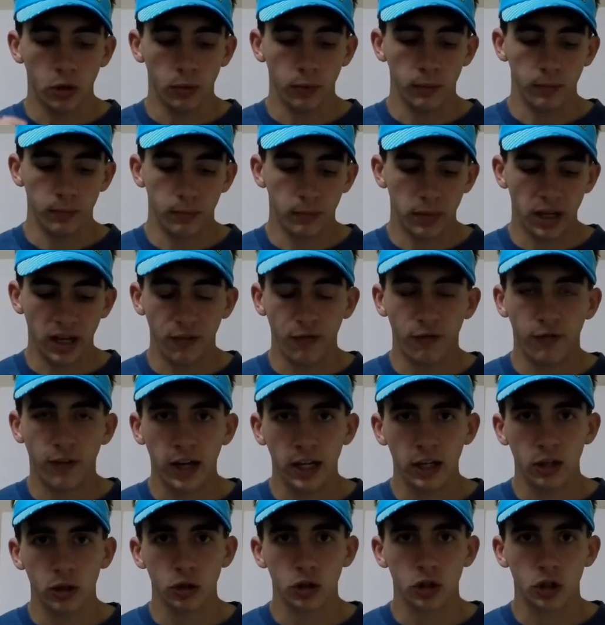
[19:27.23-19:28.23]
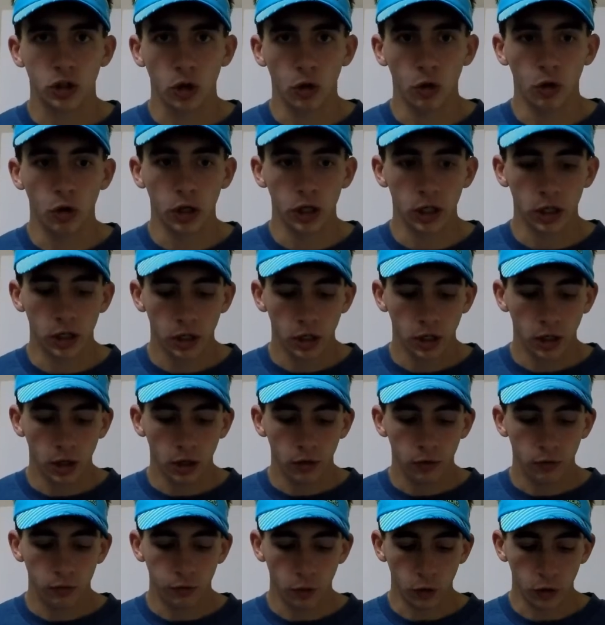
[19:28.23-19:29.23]
my final score
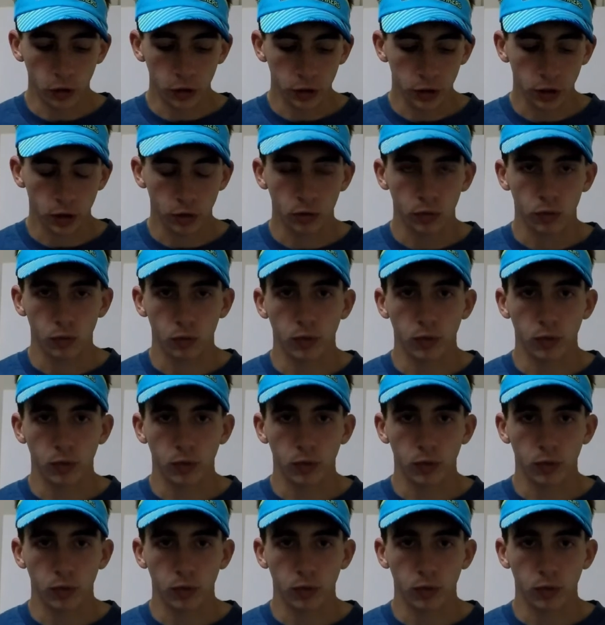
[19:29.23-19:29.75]
for the